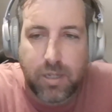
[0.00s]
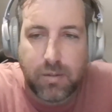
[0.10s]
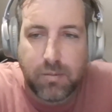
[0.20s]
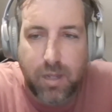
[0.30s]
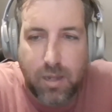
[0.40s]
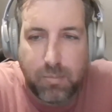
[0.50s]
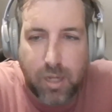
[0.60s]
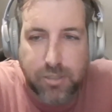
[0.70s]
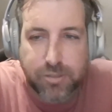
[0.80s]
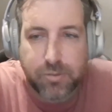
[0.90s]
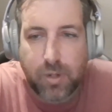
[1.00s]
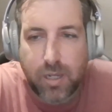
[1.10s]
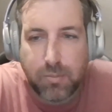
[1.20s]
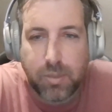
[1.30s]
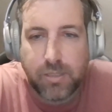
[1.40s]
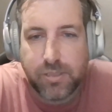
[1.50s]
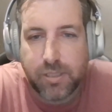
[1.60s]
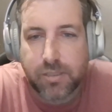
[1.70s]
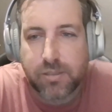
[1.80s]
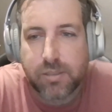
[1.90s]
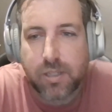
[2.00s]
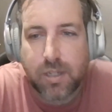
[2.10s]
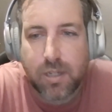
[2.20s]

and bashes away at P6,